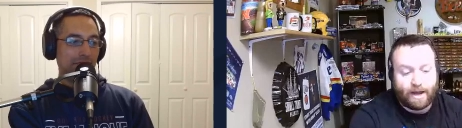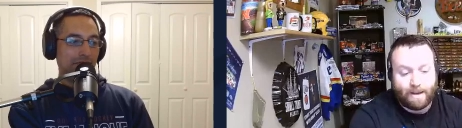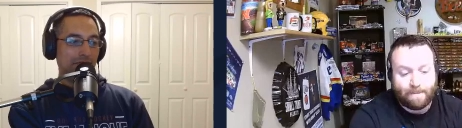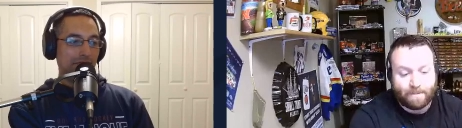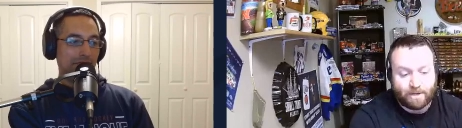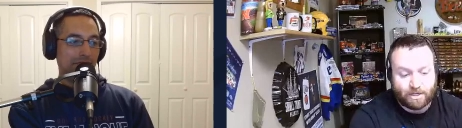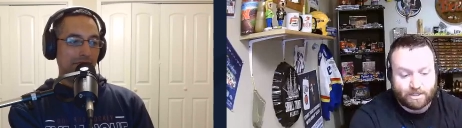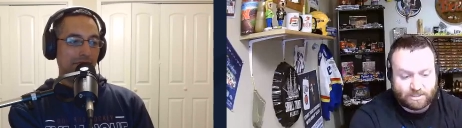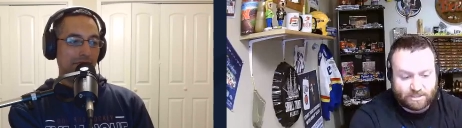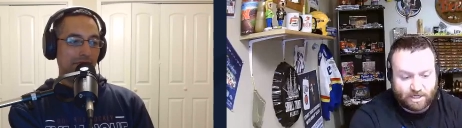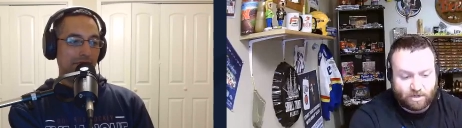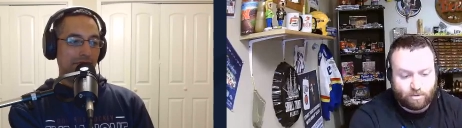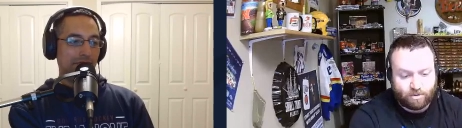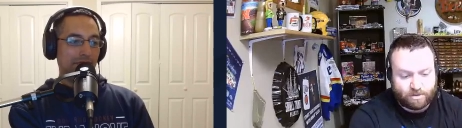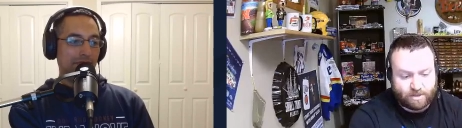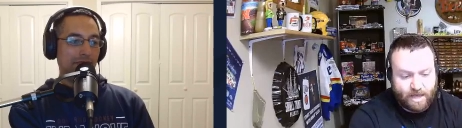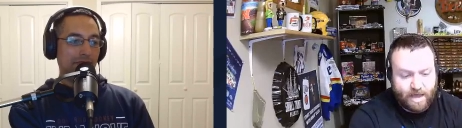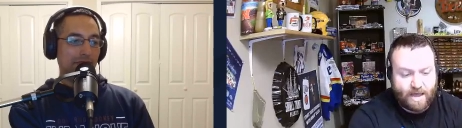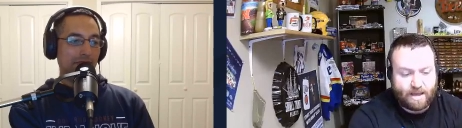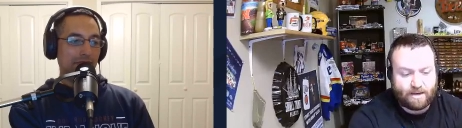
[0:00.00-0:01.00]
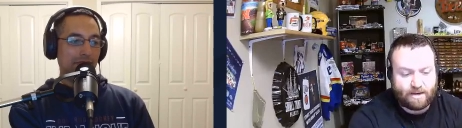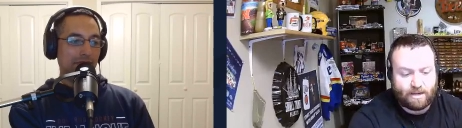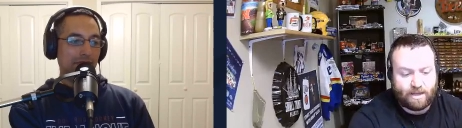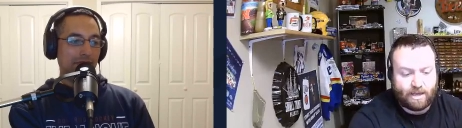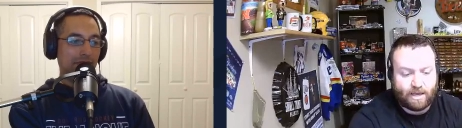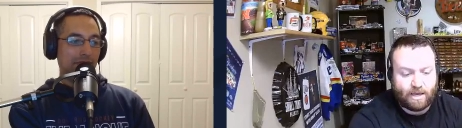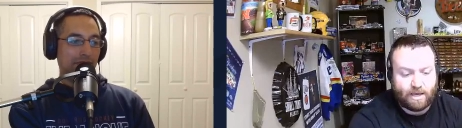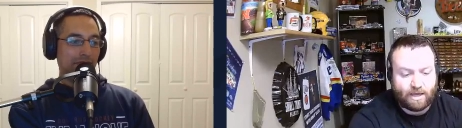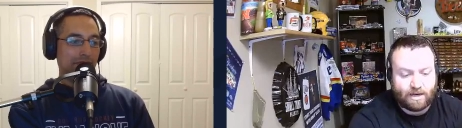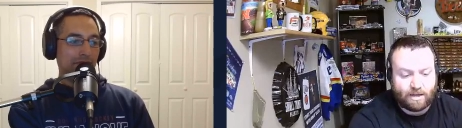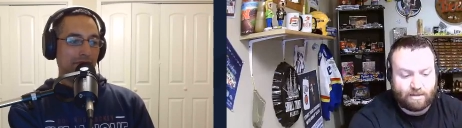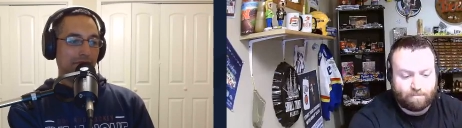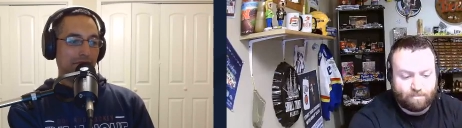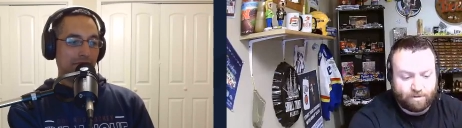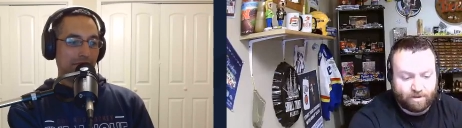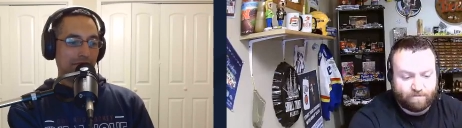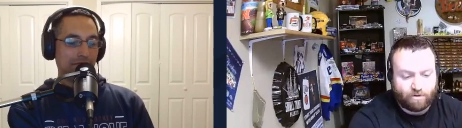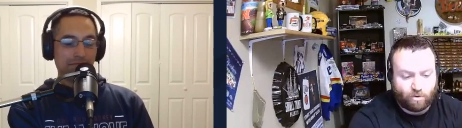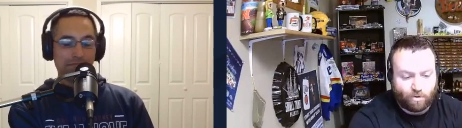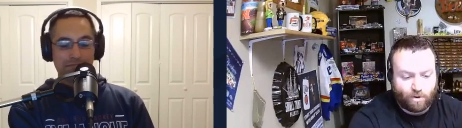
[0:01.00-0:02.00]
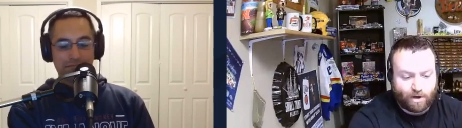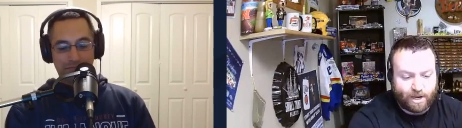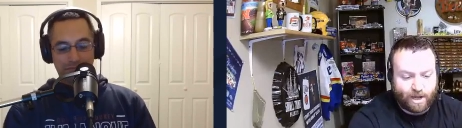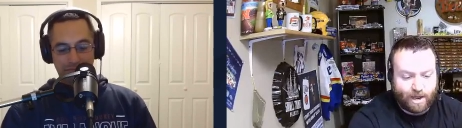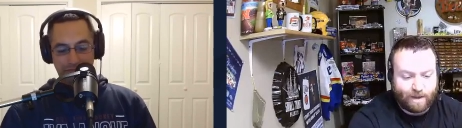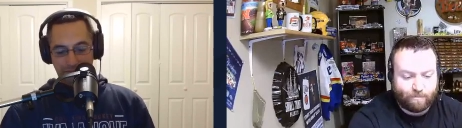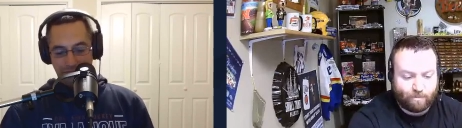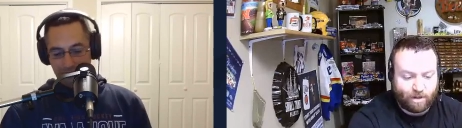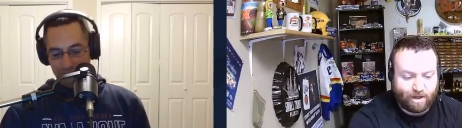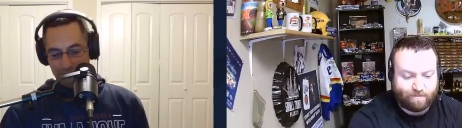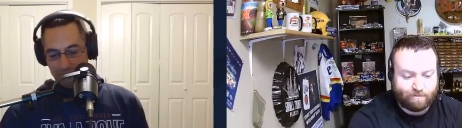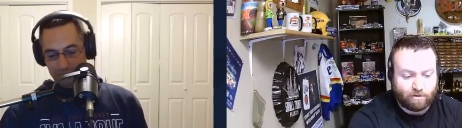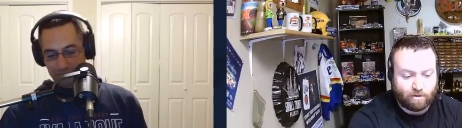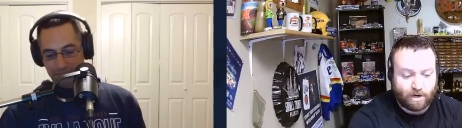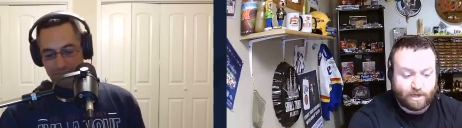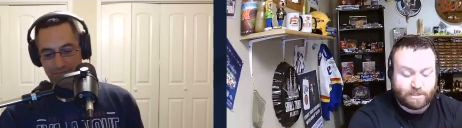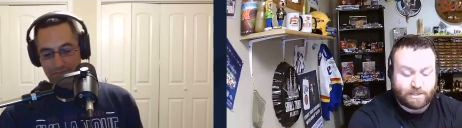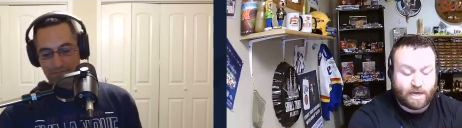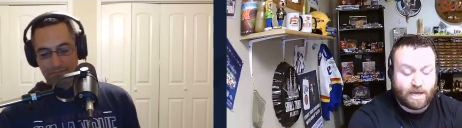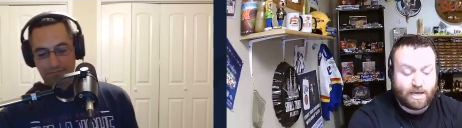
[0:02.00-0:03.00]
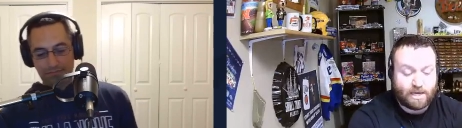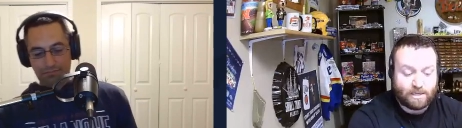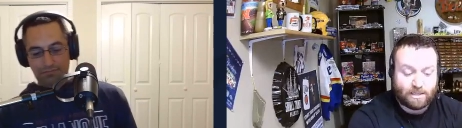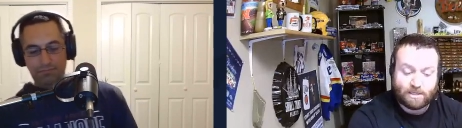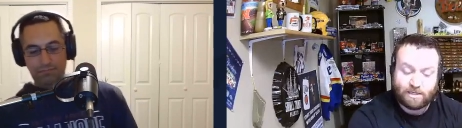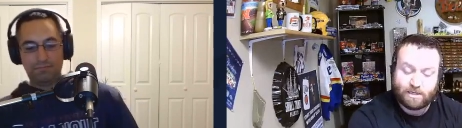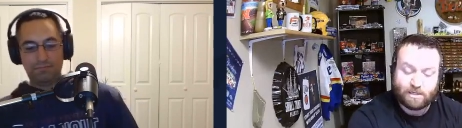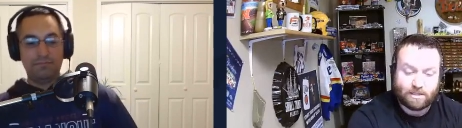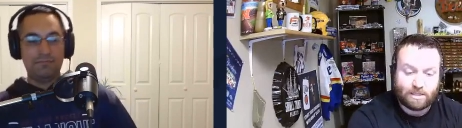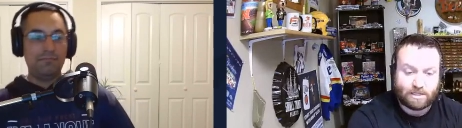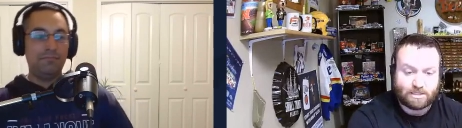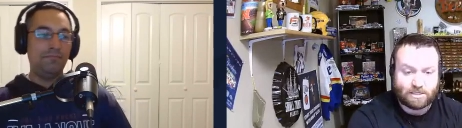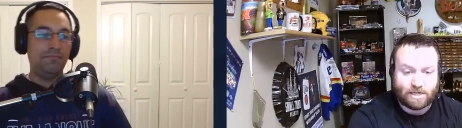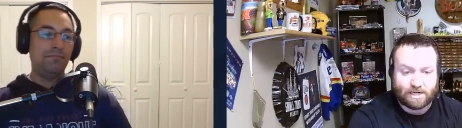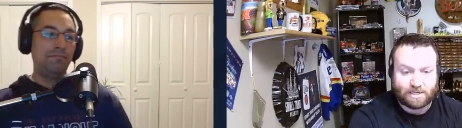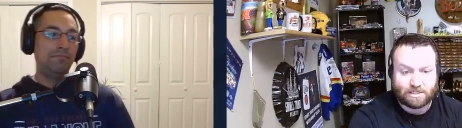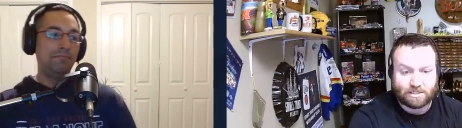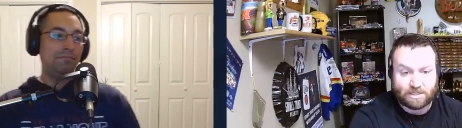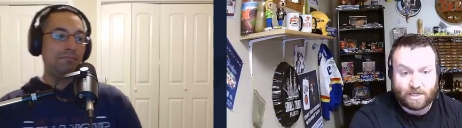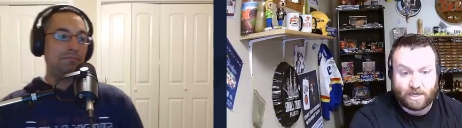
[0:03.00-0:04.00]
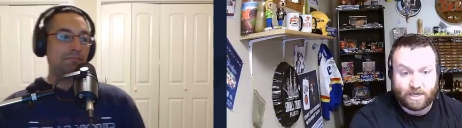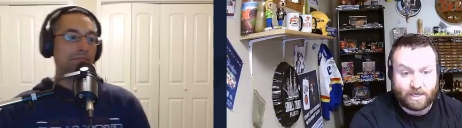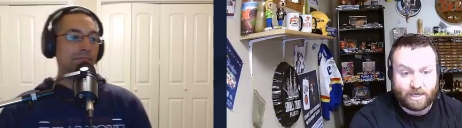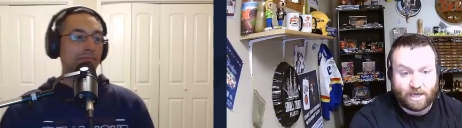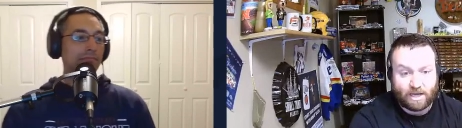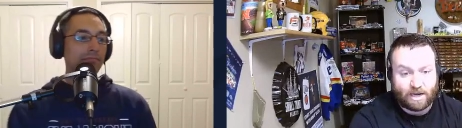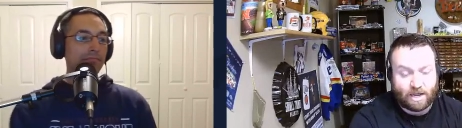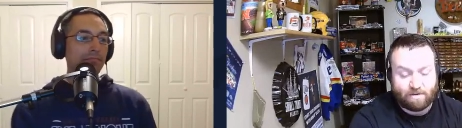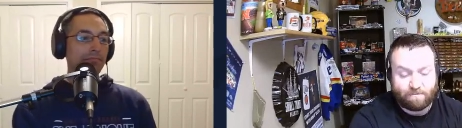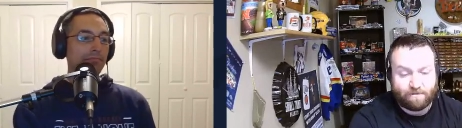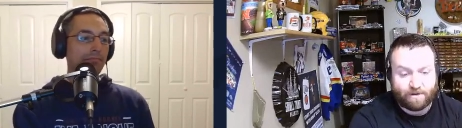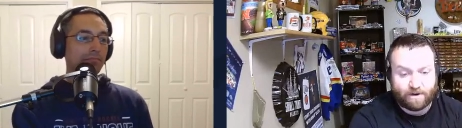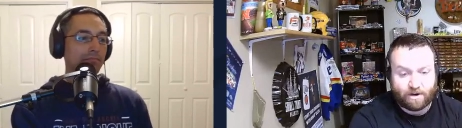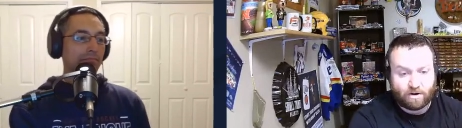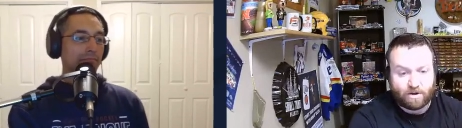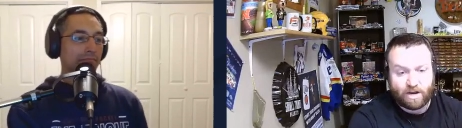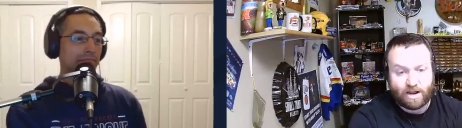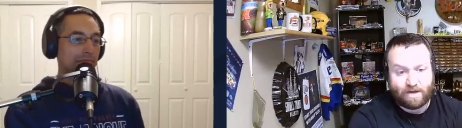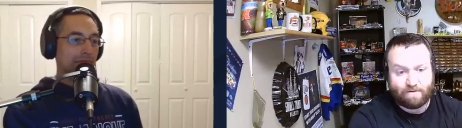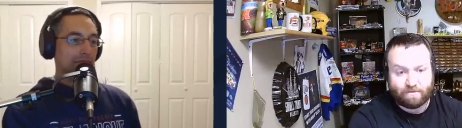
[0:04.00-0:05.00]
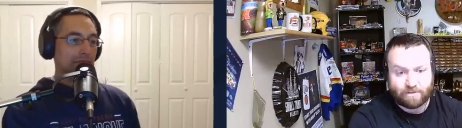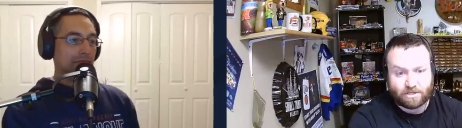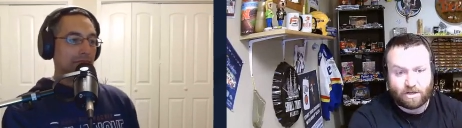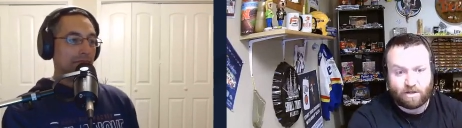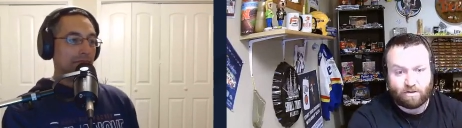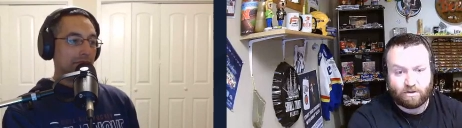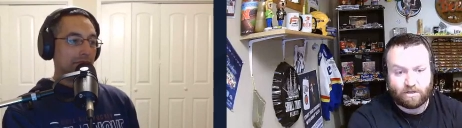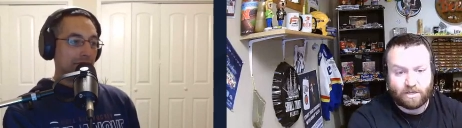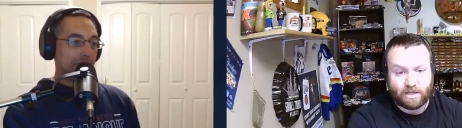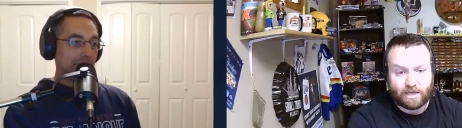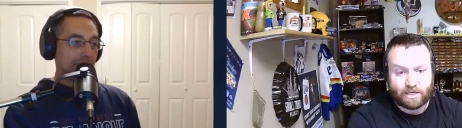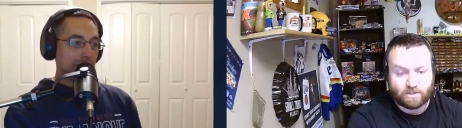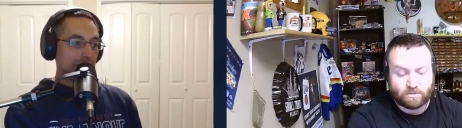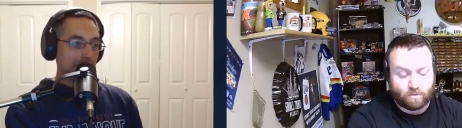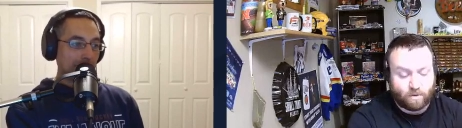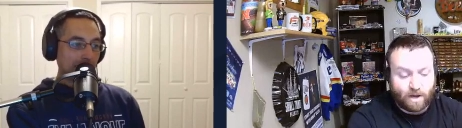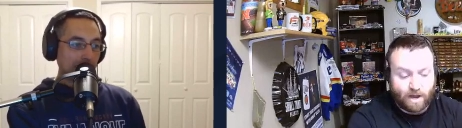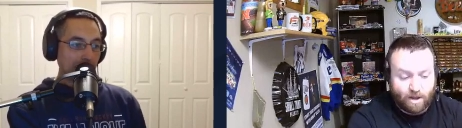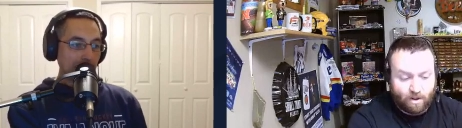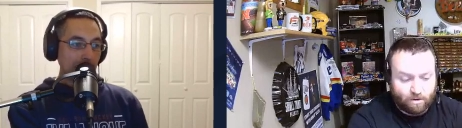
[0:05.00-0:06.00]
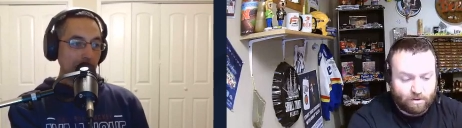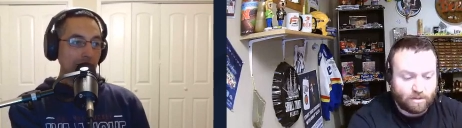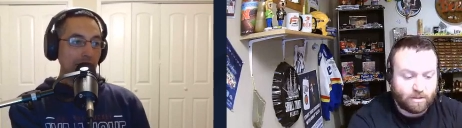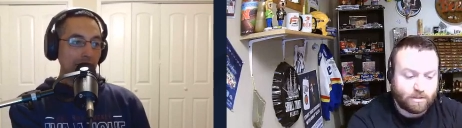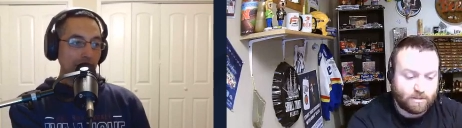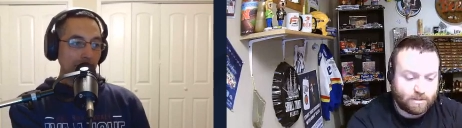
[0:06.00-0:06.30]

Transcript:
Speaker 1: I'm going to stick with that. And I believe Corey Heim will have a great day. That's not to say, again, Enfinger could have a solid day as well,